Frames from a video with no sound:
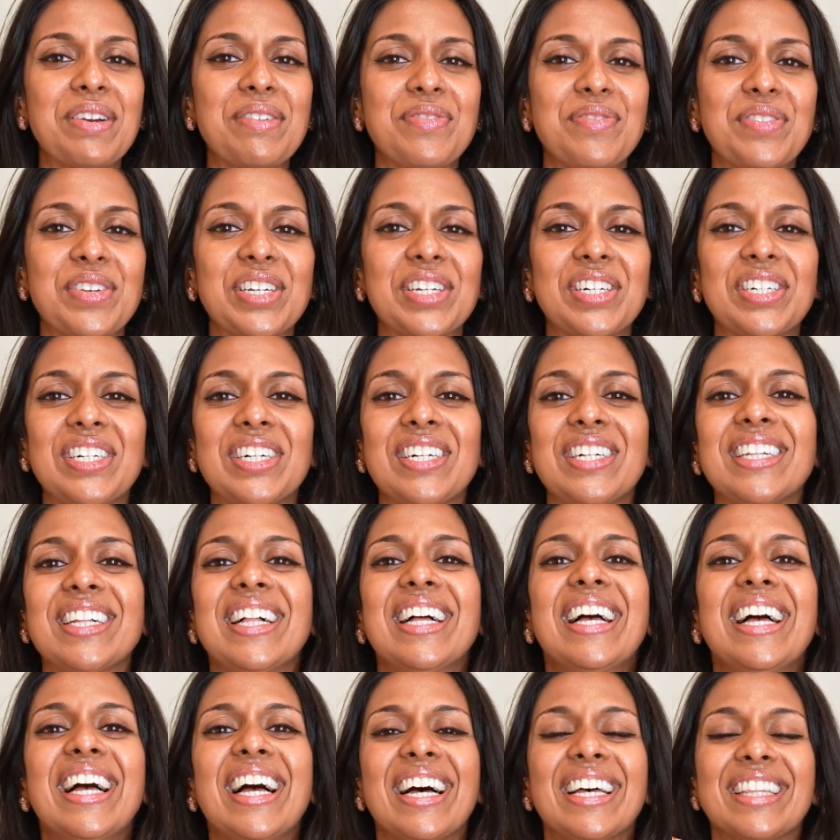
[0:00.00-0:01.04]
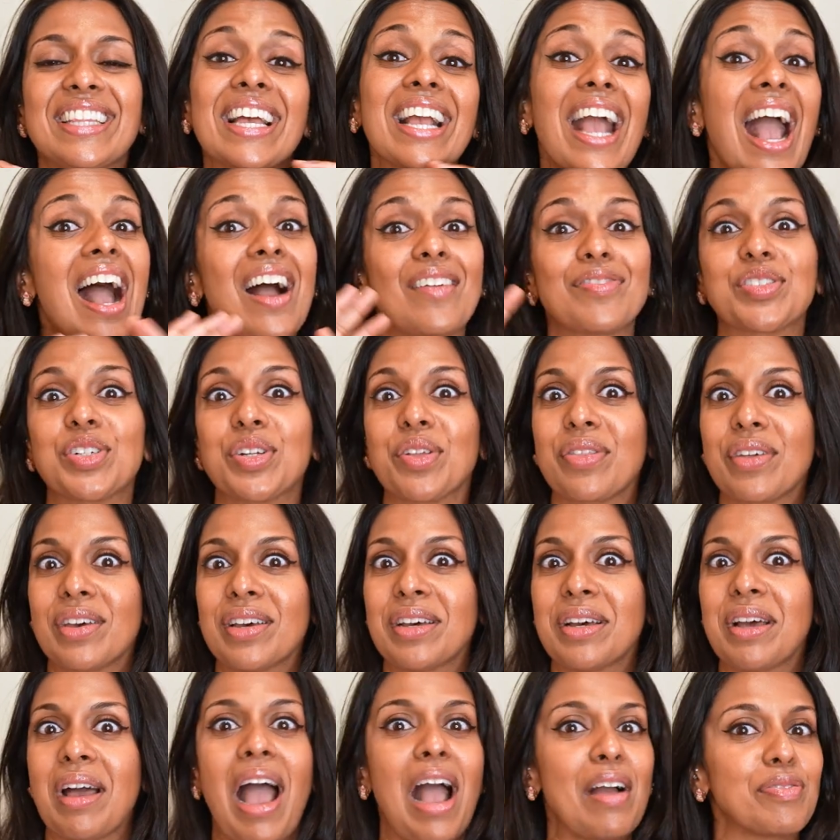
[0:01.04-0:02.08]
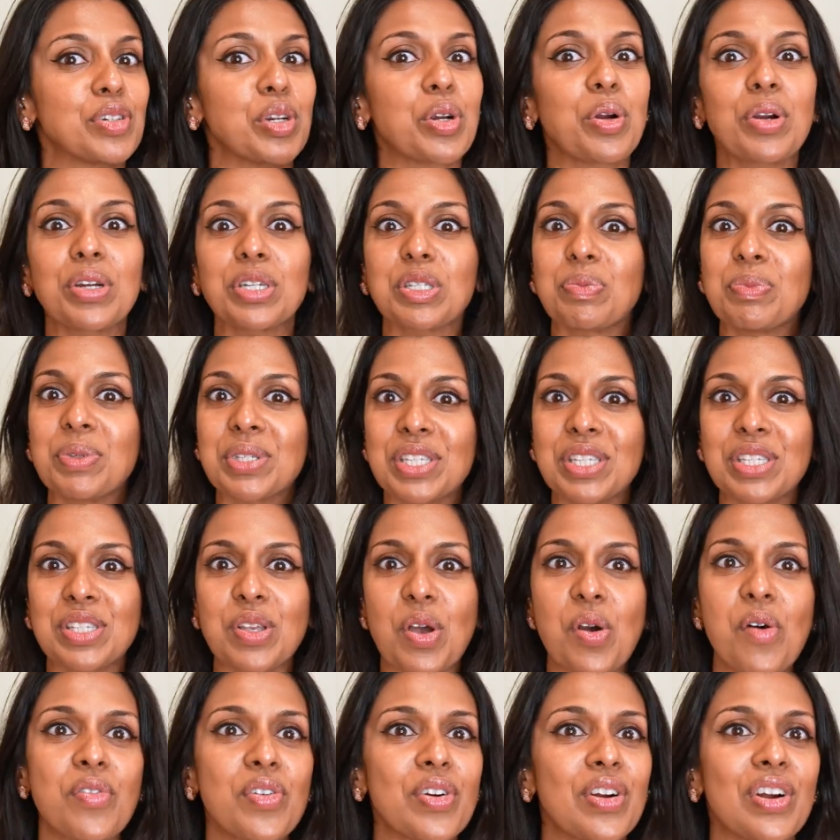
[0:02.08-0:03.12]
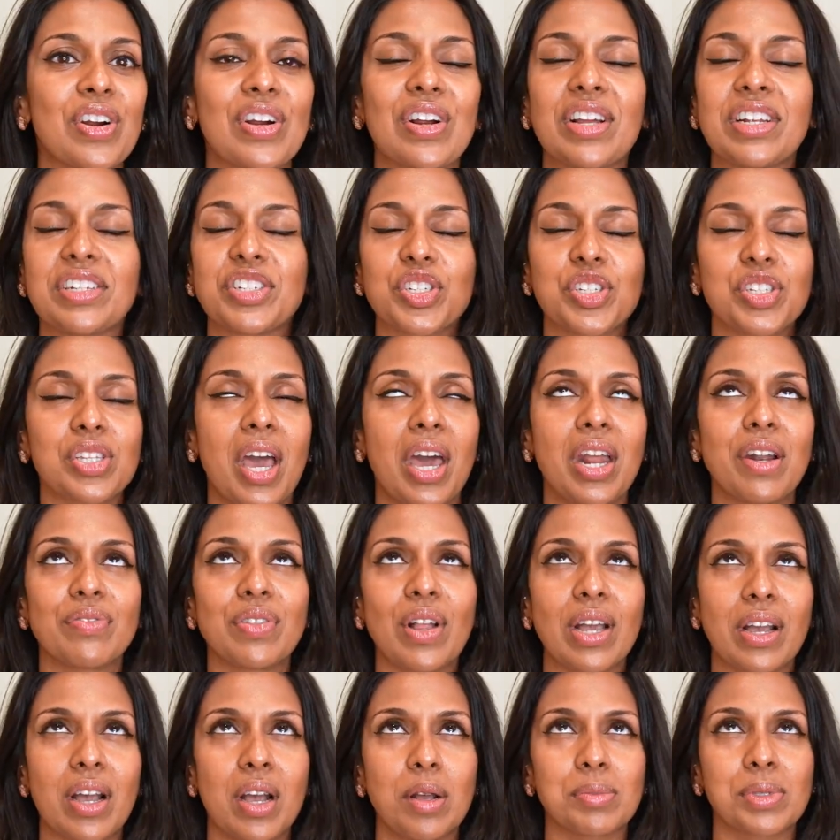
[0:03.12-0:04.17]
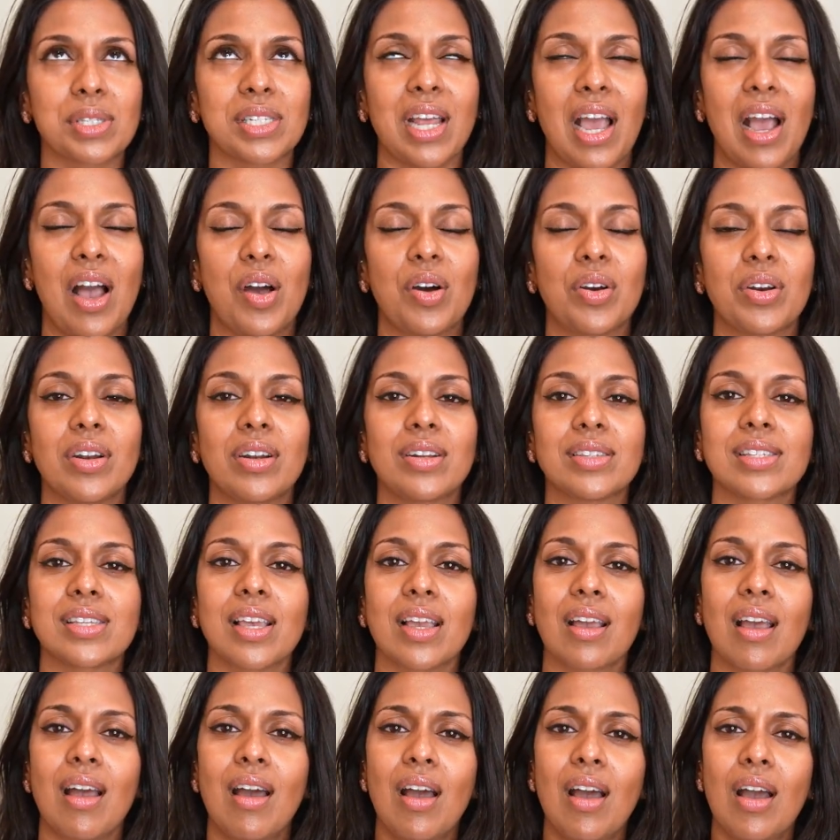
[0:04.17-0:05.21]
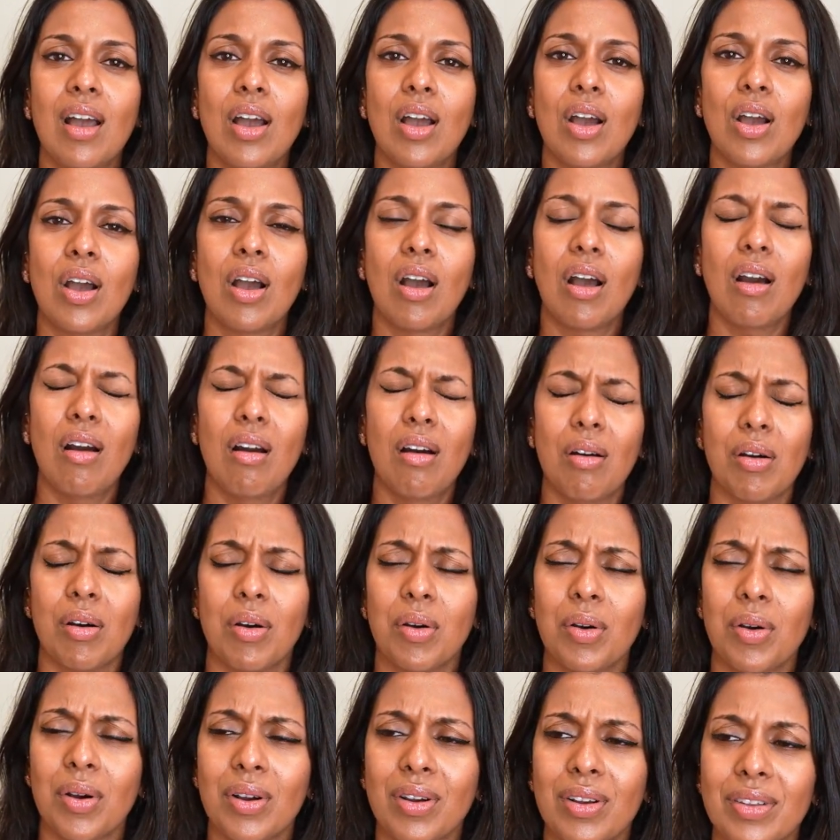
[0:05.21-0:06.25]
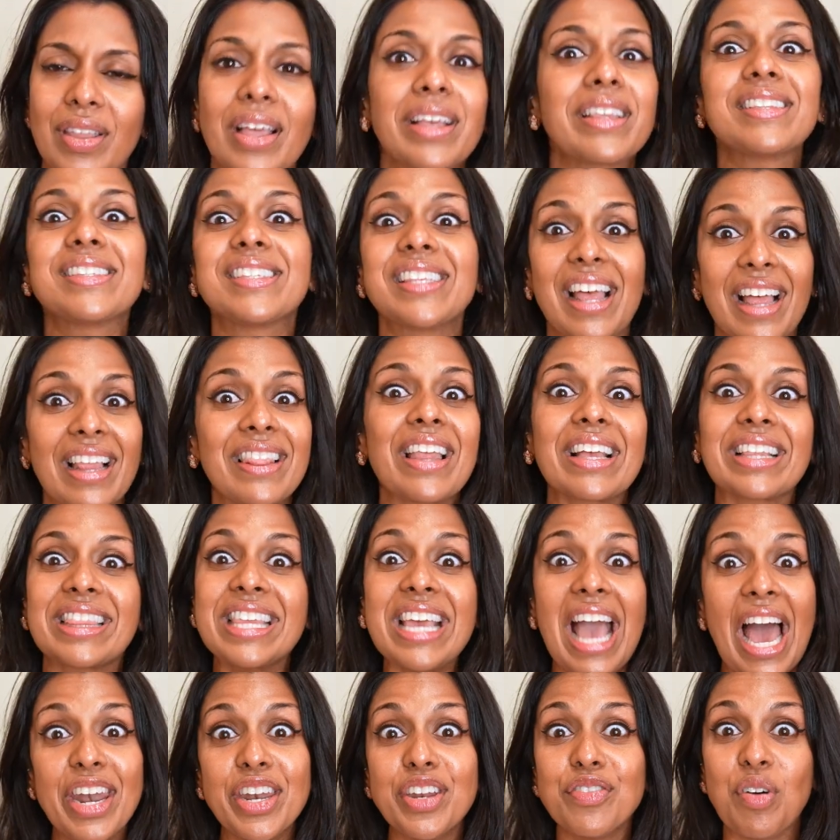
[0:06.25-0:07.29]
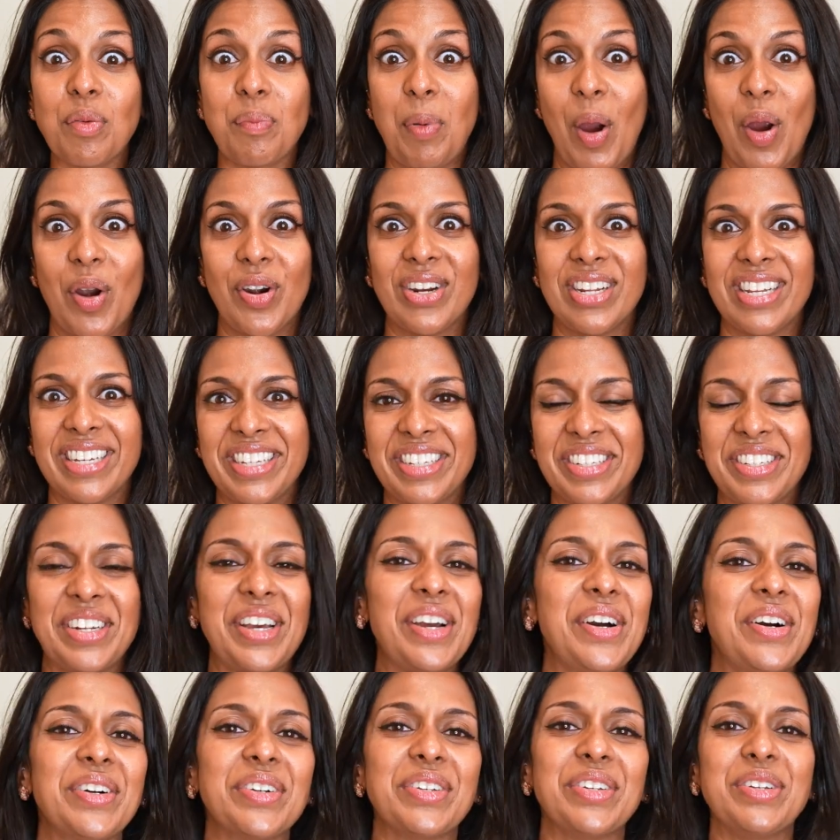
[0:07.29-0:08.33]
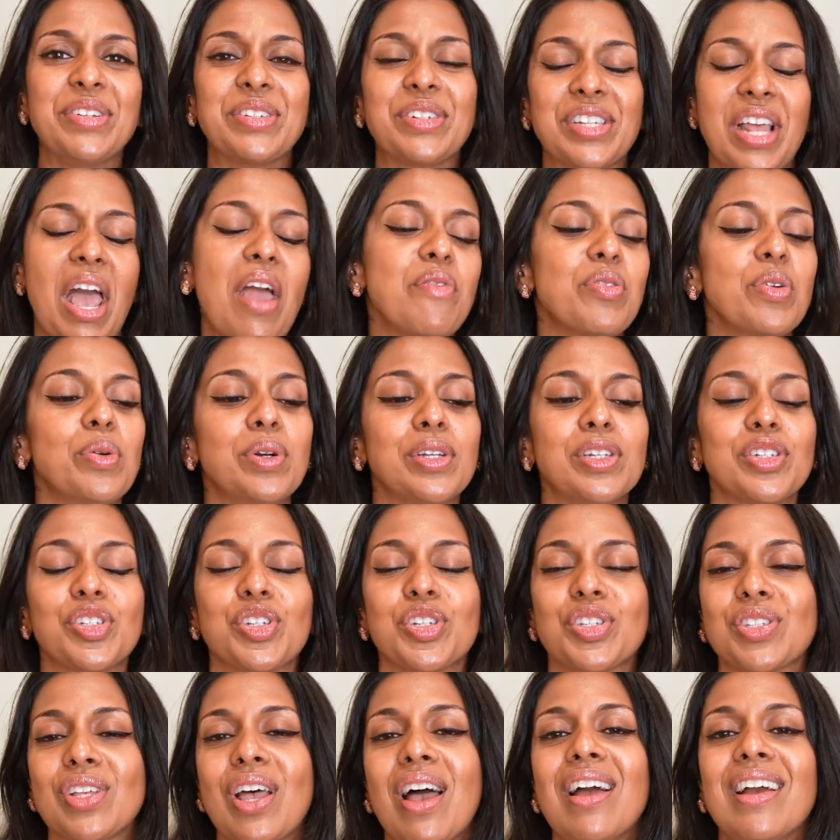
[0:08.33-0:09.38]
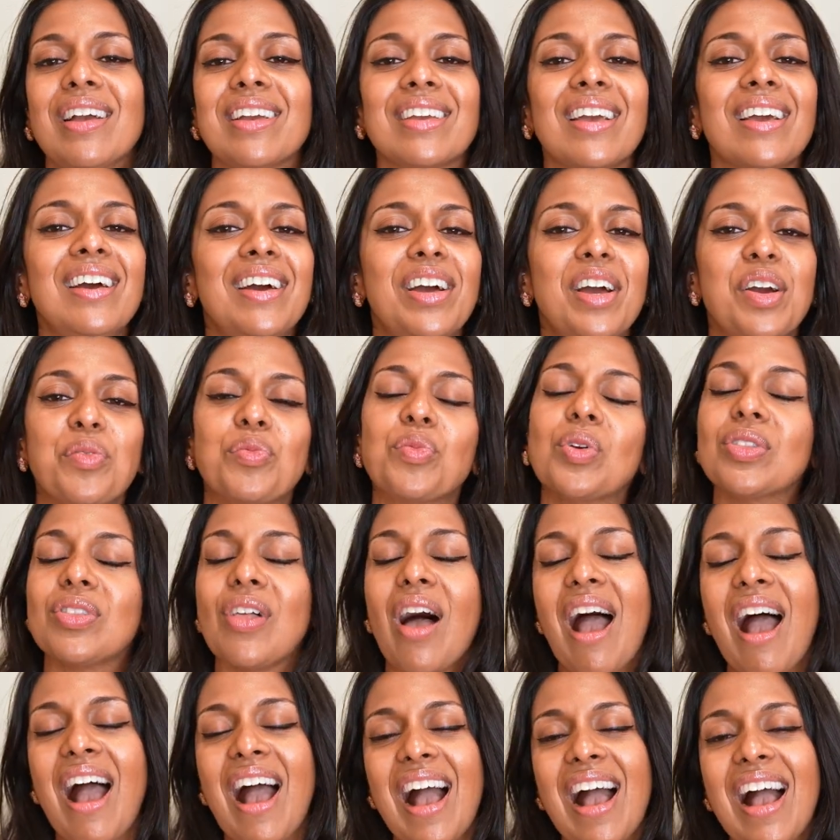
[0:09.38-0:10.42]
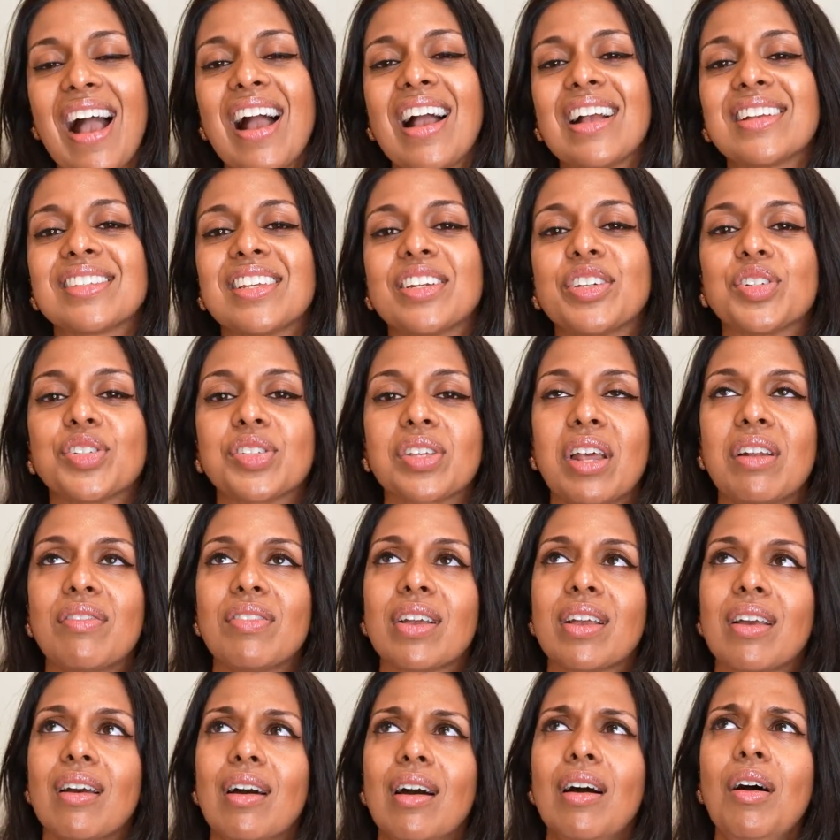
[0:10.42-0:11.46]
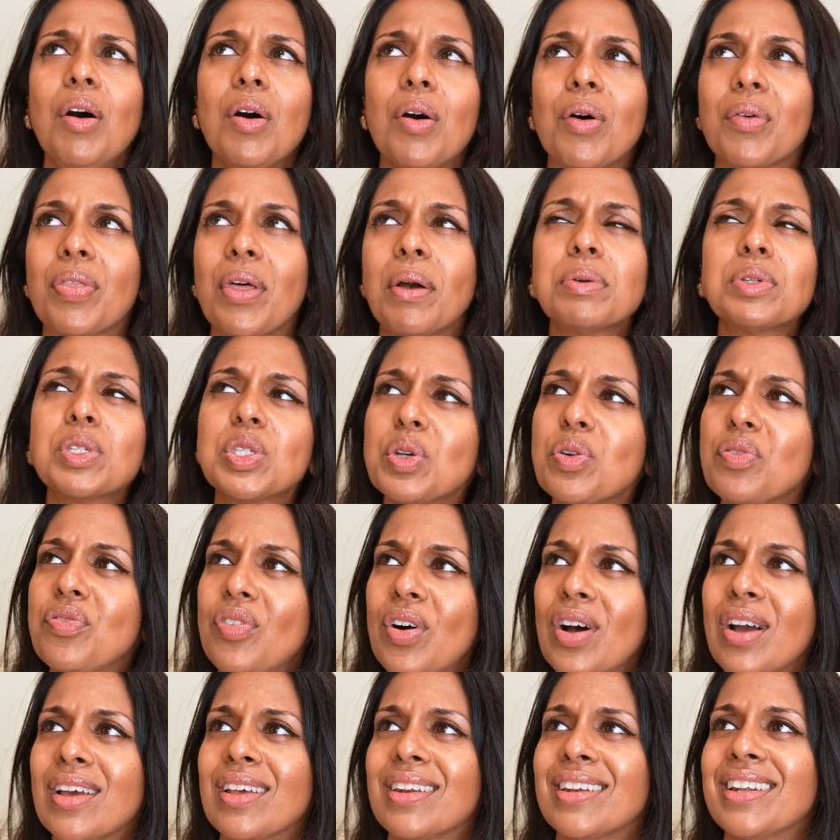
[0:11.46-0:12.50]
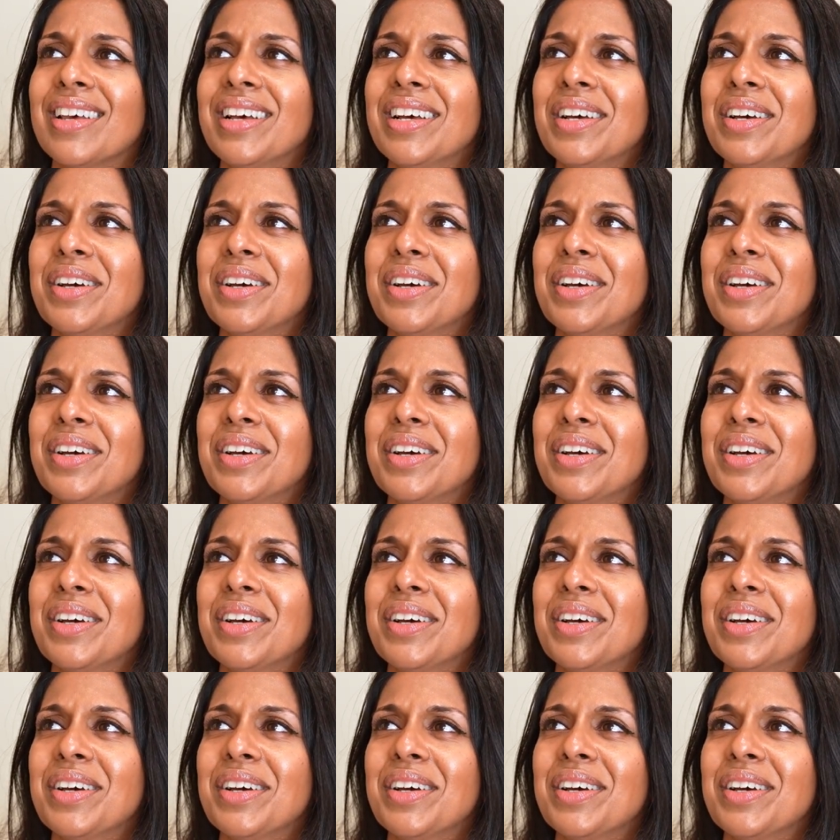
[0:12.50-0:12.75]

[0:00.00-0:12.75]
I feel like after Christmas is over, it just kind of like comes down, and it's like, oh, like it's the end of a party, you know? Everyone's just like relaxed and just kind of like, oh, that was so fun.